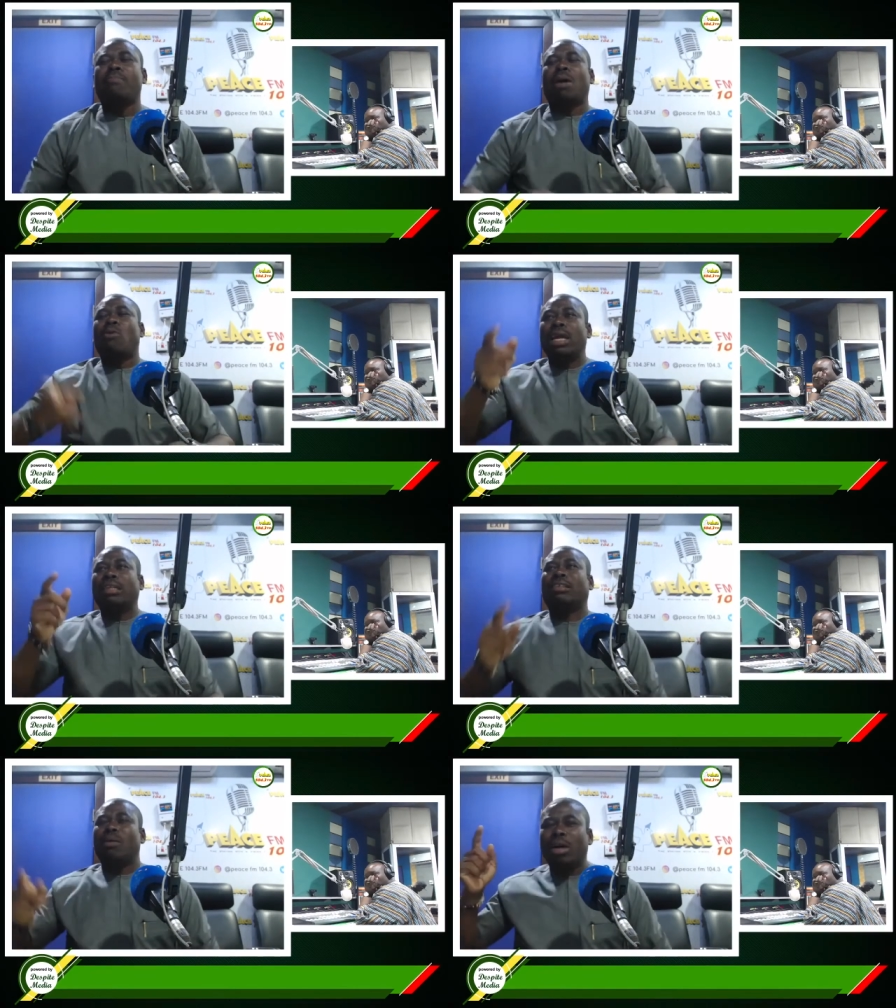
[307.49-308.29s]
But
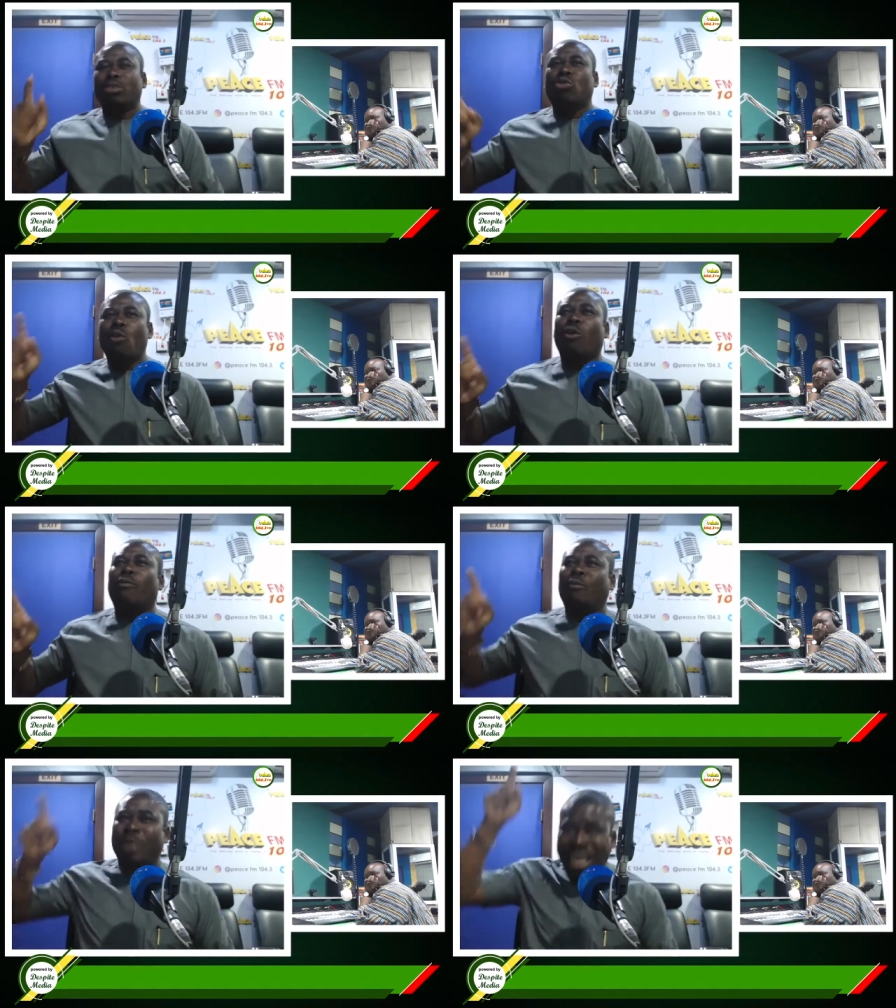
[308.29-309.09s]
when someone go for
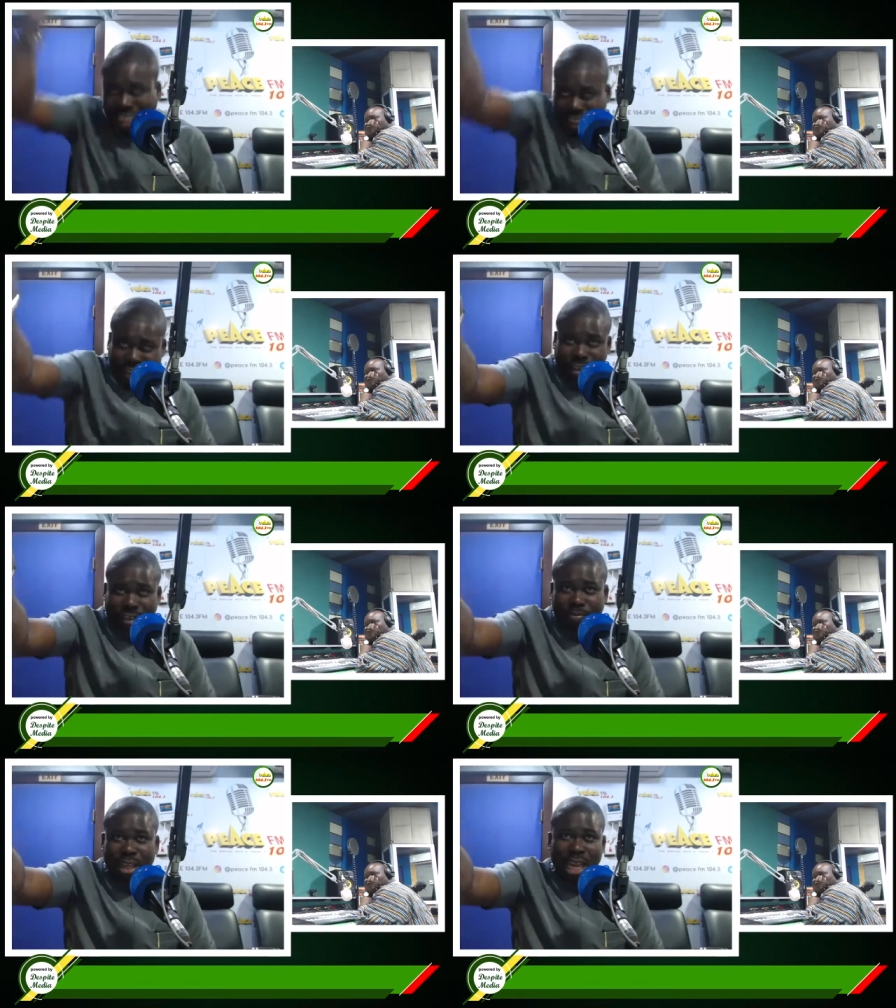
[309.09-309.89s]
vetting,
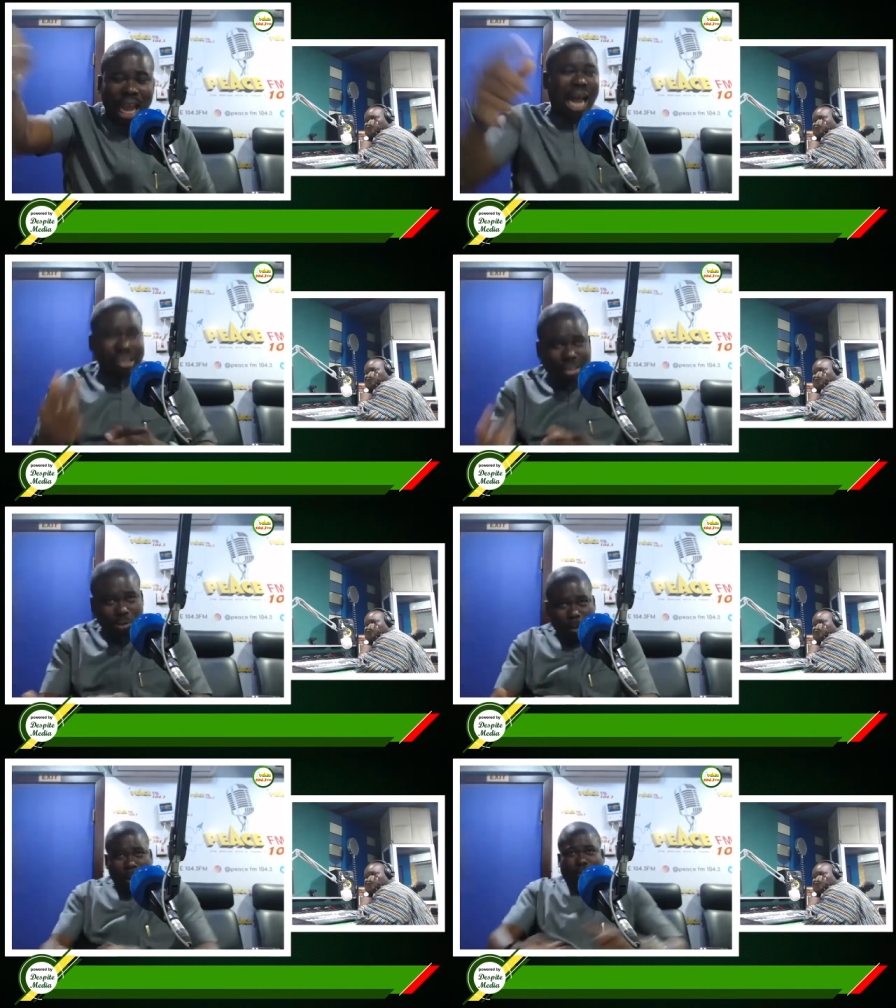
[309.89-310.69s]
answer
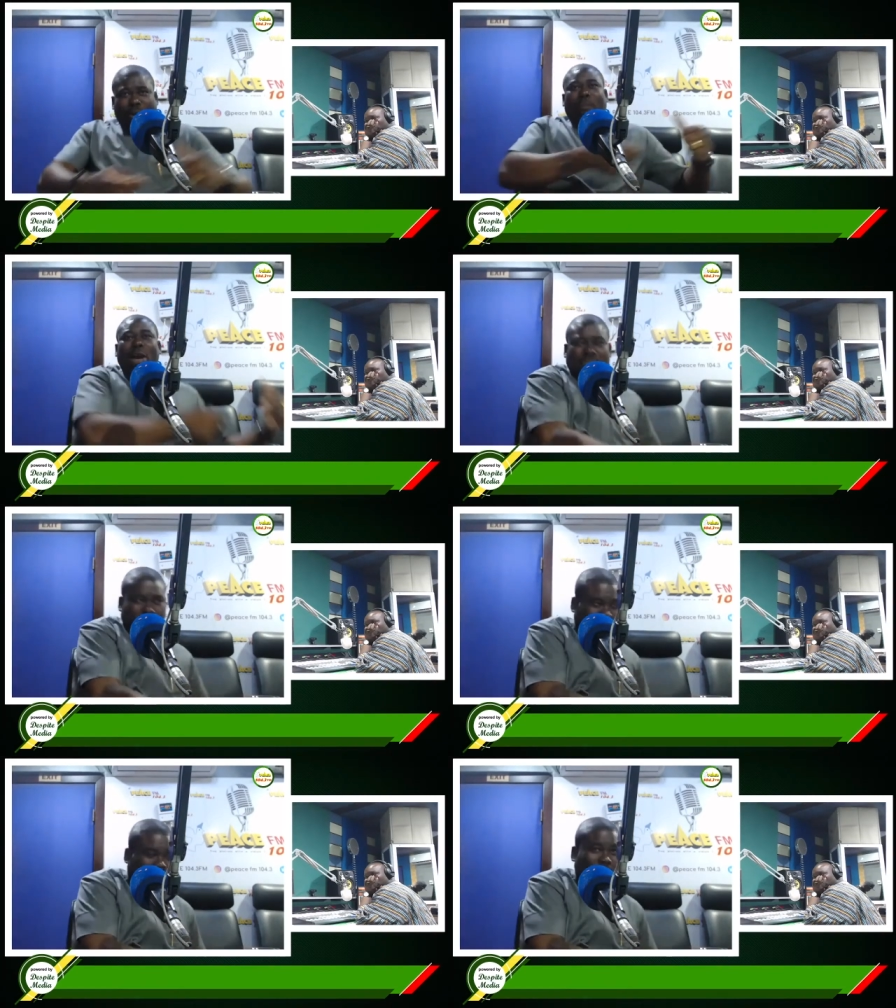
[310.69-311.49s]
but for
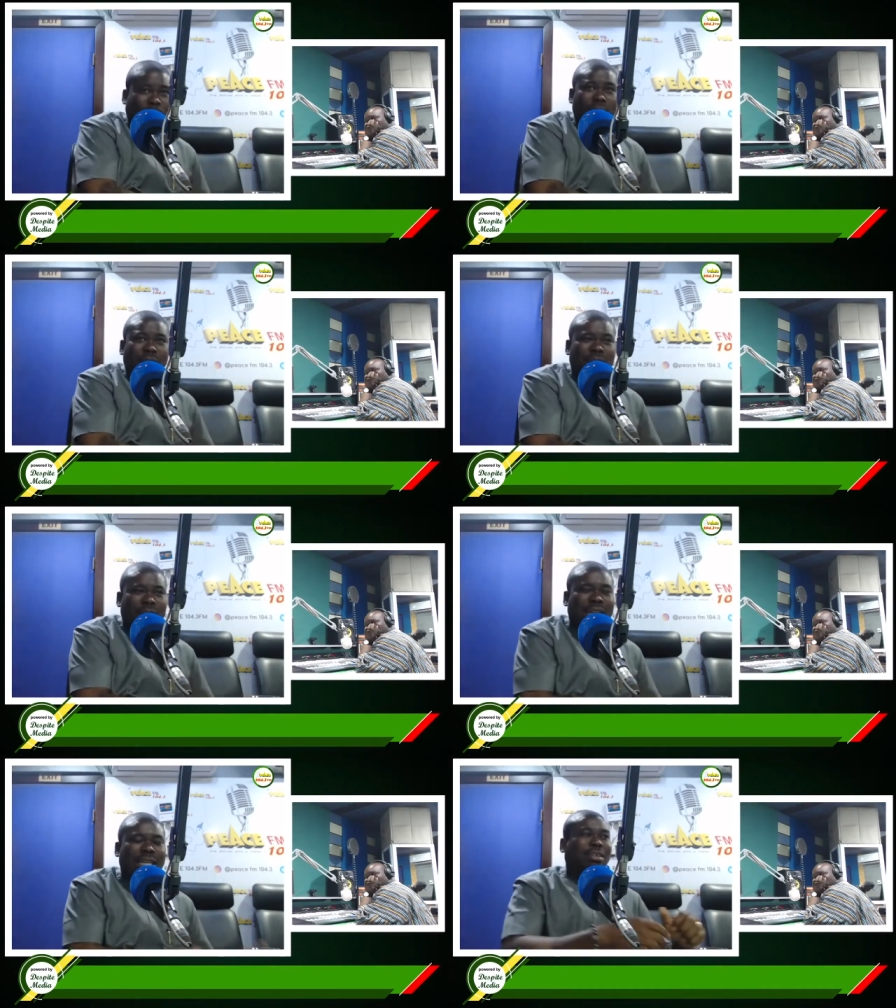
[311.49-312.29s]
appointment,
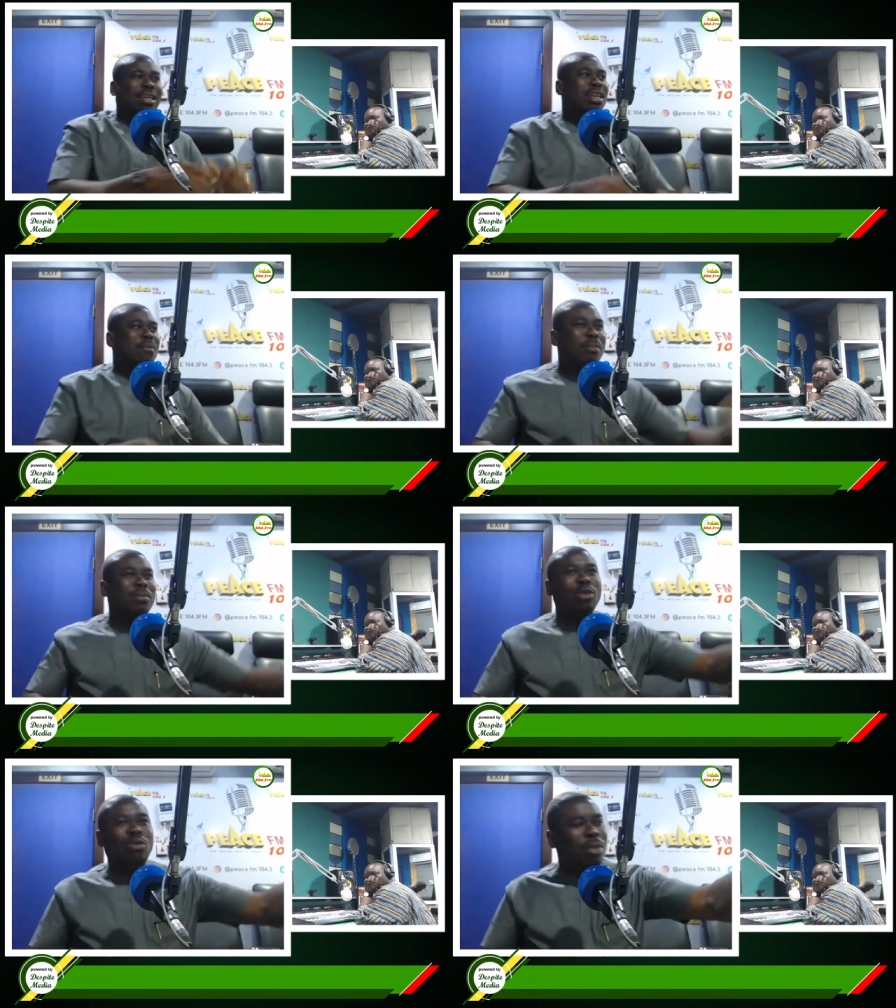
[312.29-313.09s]
na say nipa
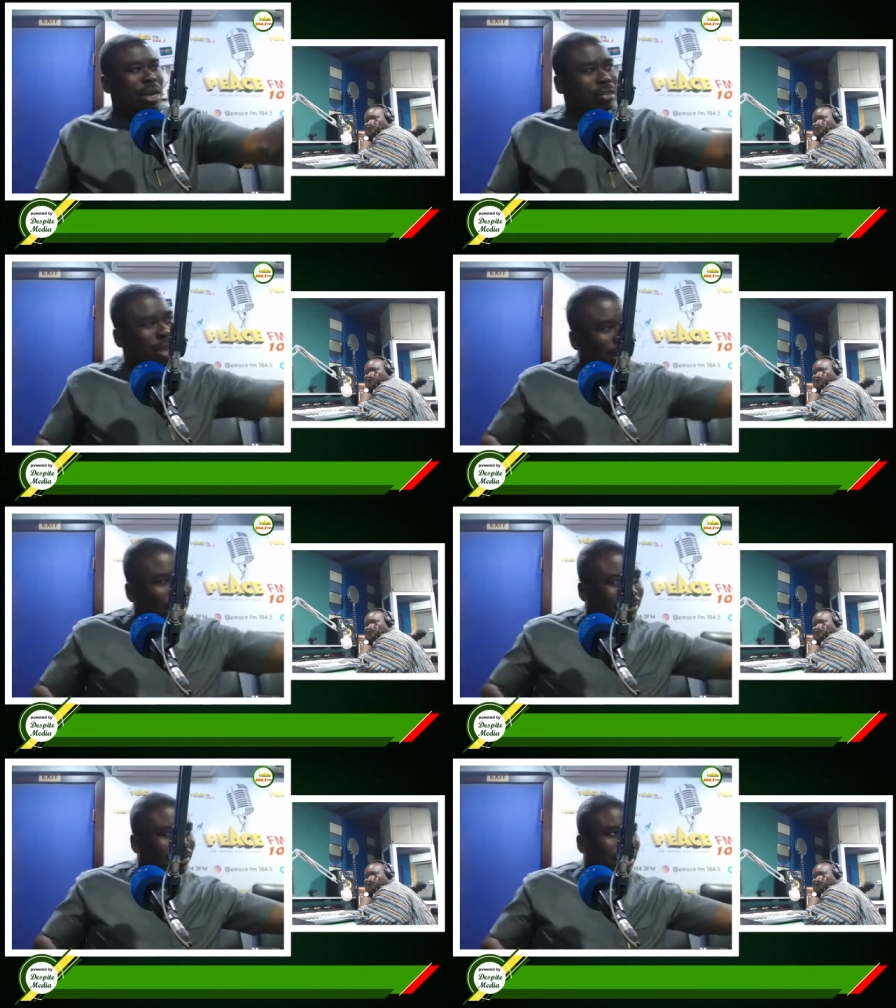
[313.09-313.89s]
mienu
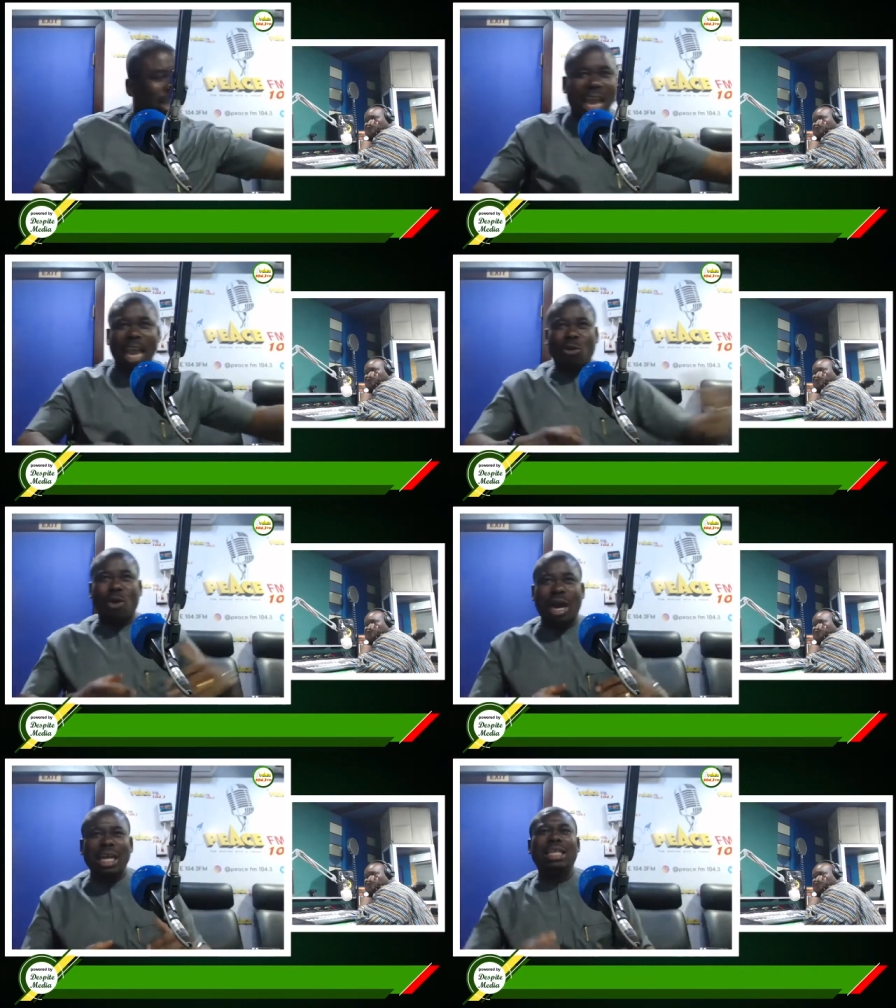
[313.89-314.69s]
miensana,
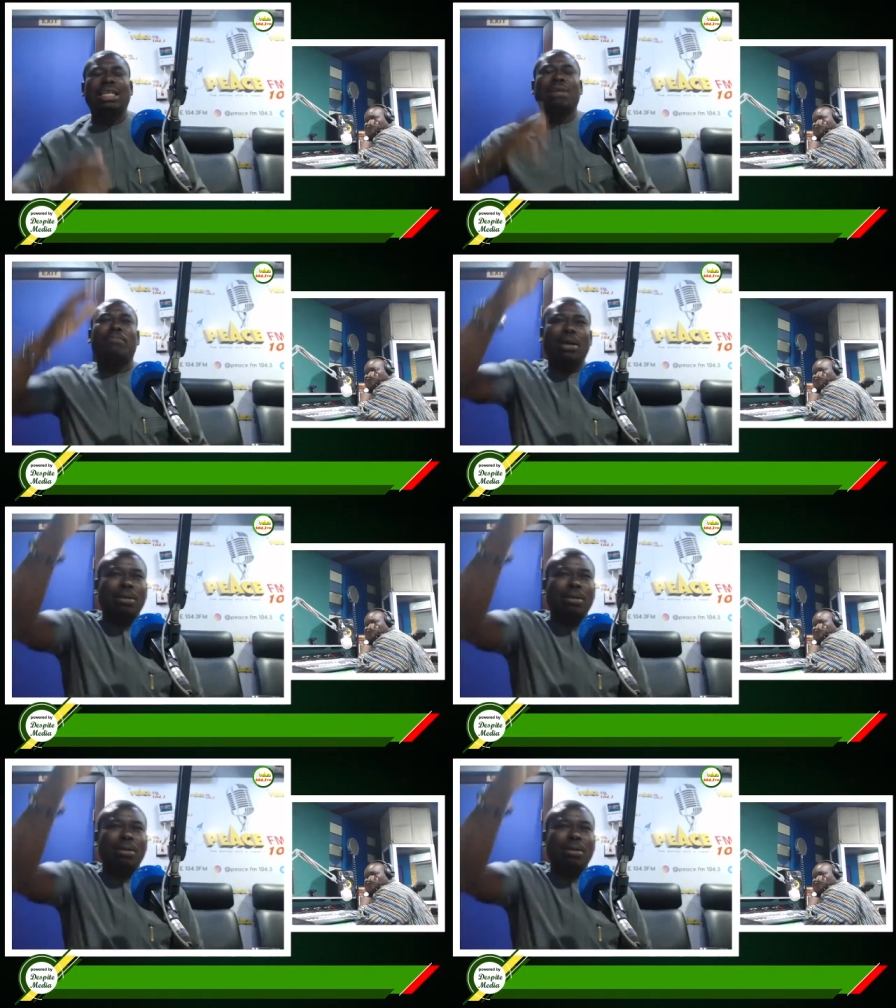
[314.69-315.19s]
ekwa the